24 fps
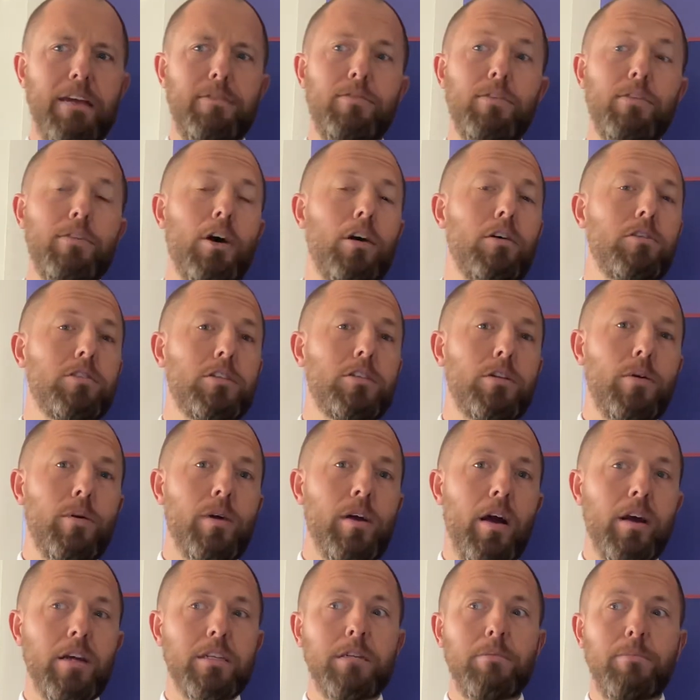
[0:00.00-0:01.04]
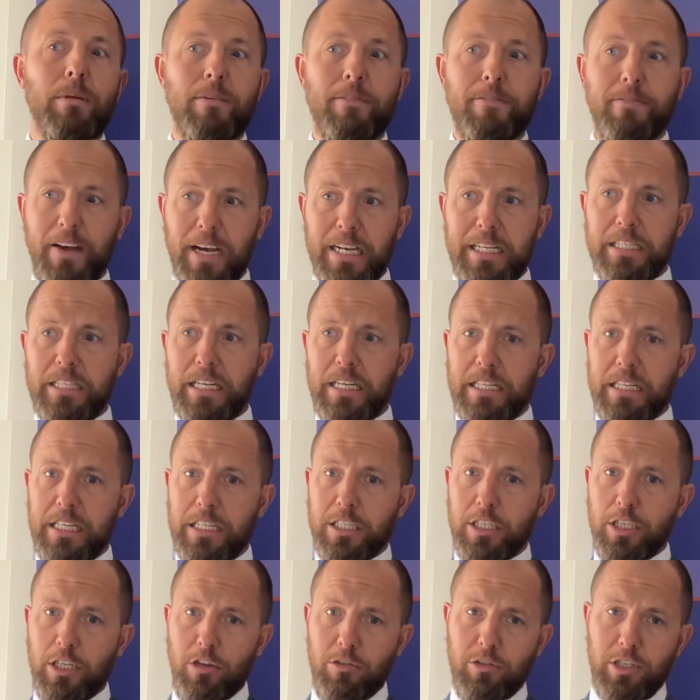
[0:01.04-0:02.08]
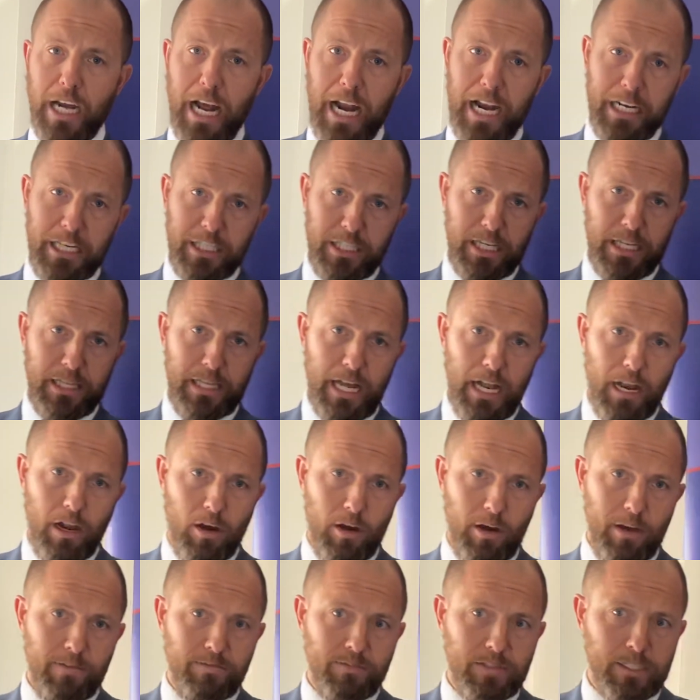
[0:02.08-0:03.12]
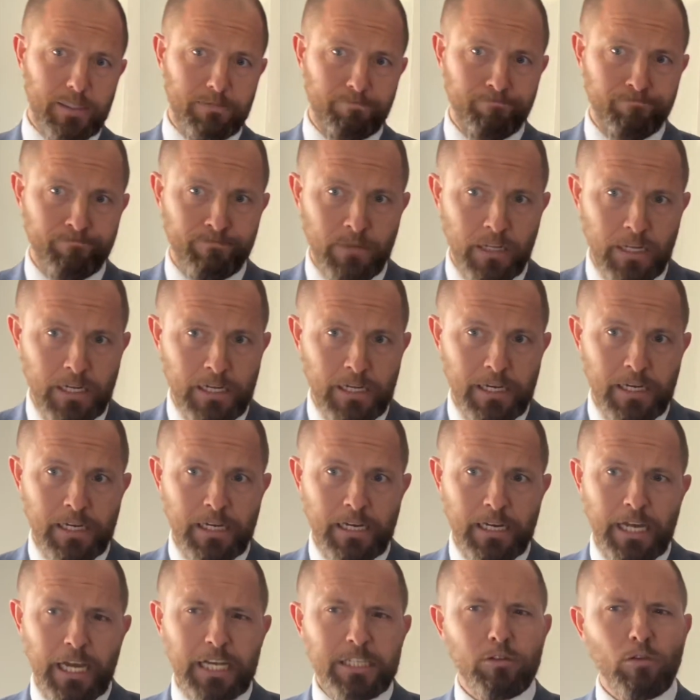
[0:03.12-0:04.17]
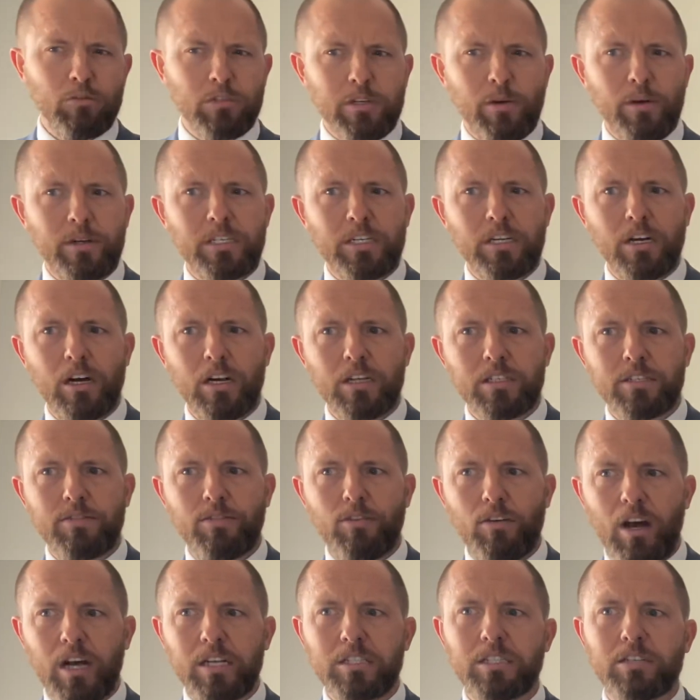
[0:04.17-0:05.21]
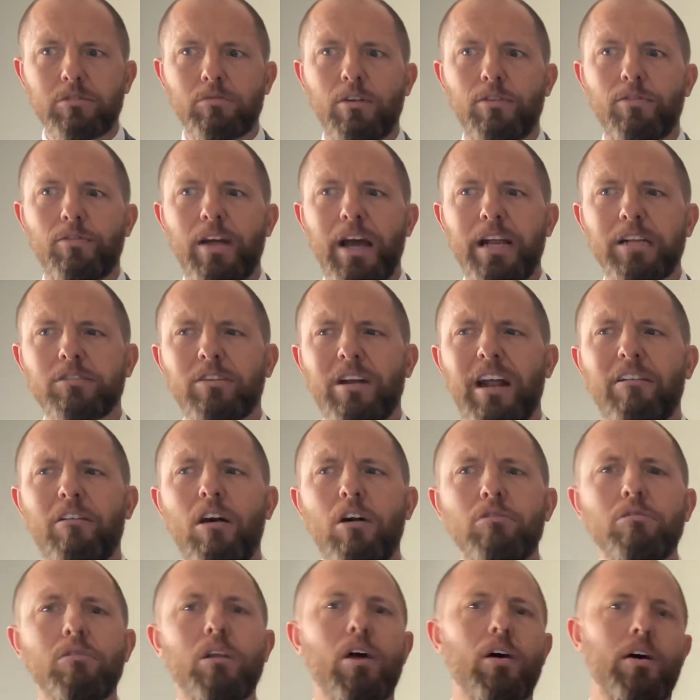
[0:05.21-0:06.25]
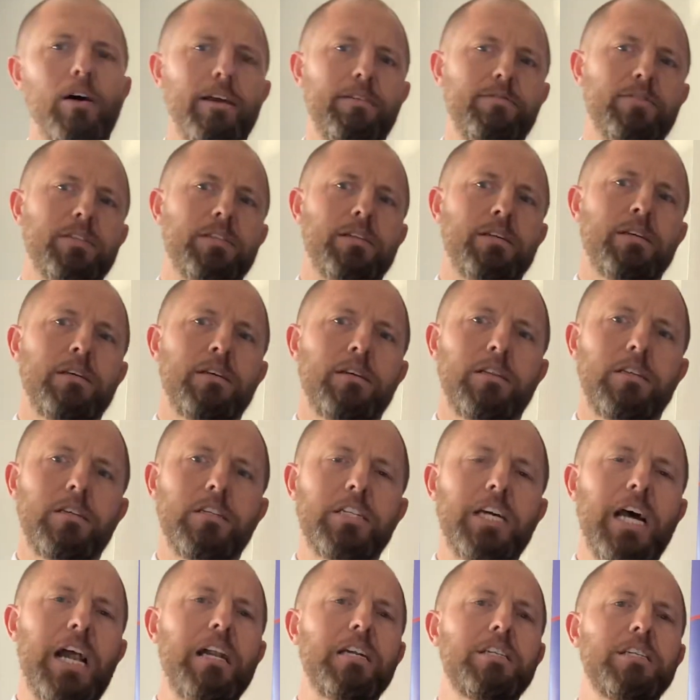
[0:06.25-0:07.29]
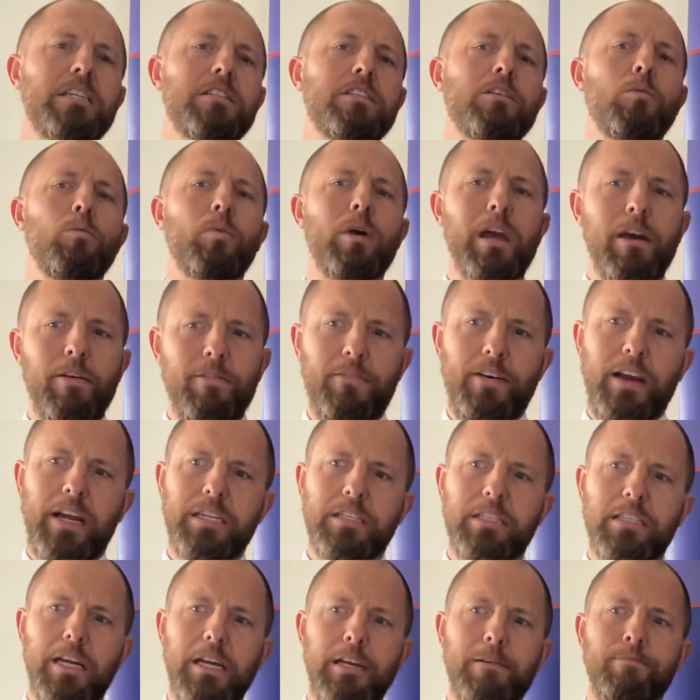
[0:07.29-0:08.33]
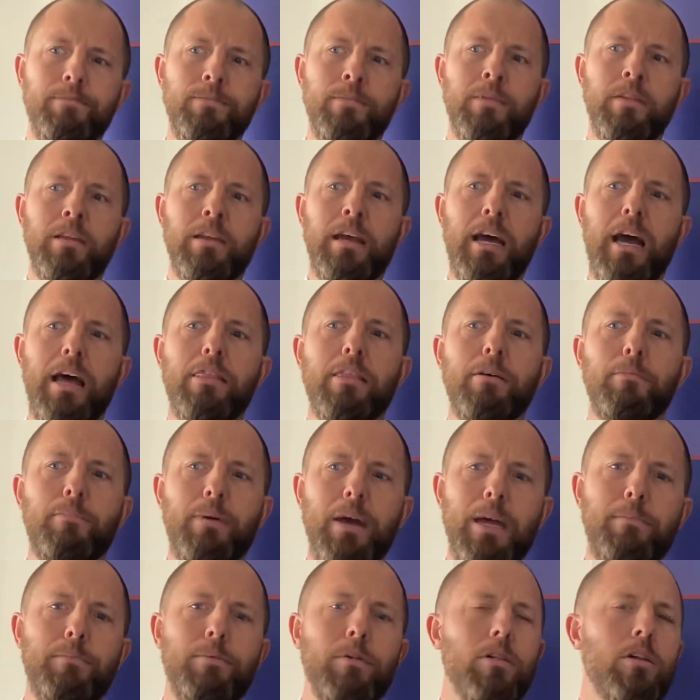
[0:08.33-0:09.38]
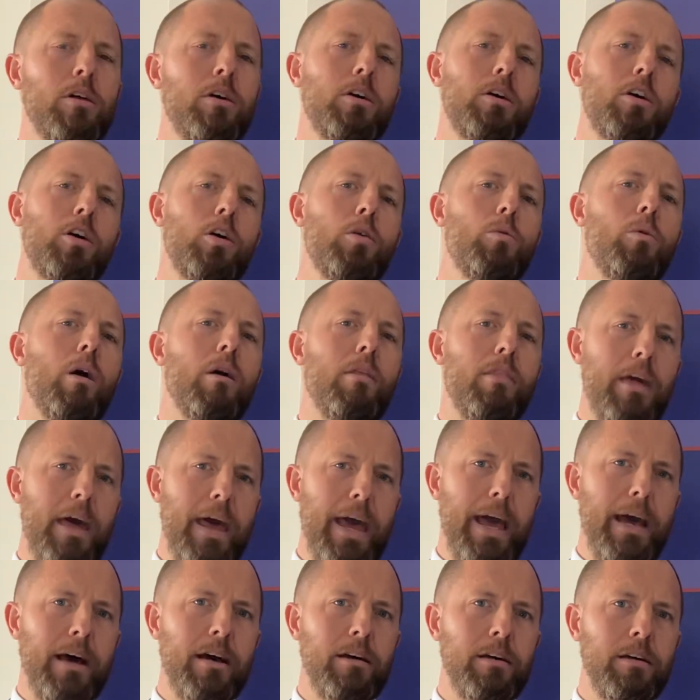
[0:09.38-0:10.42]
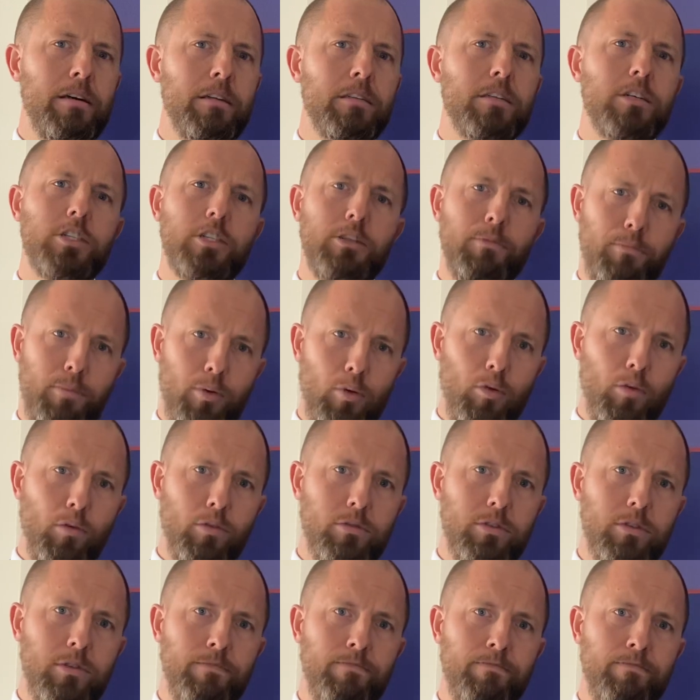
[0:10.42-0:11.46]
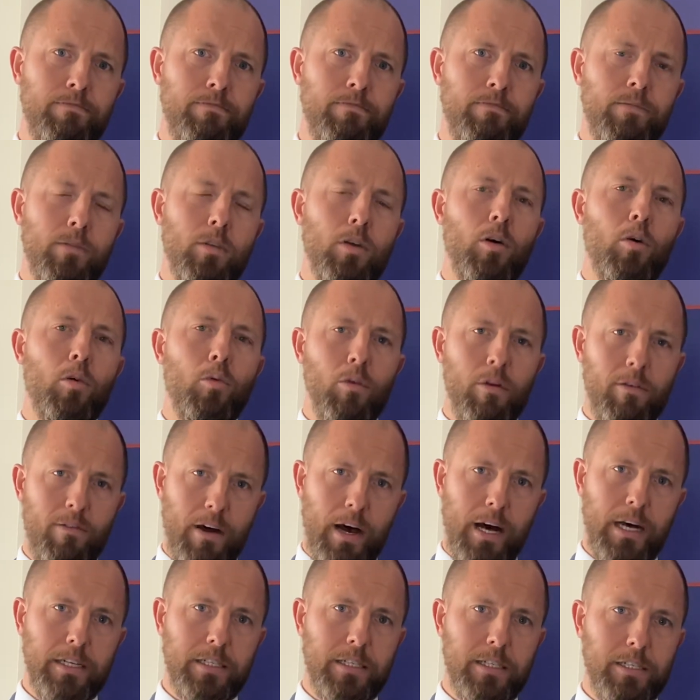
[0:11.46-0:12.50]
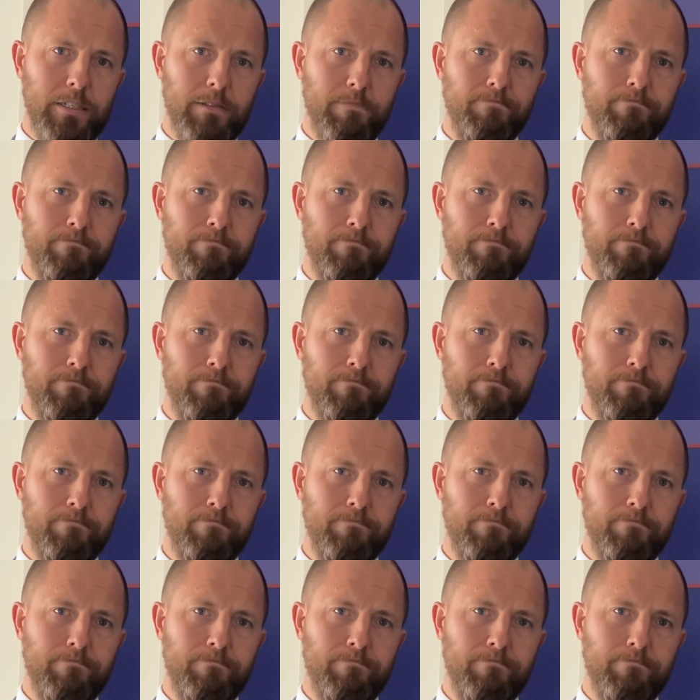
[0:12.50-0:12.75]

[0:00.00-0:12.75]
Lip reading: for those who are going to be facing this new challenge in their lives. It's also a chance for us to reflect on our own lives, the challenges that we are facing, and the people who are there to support all of us.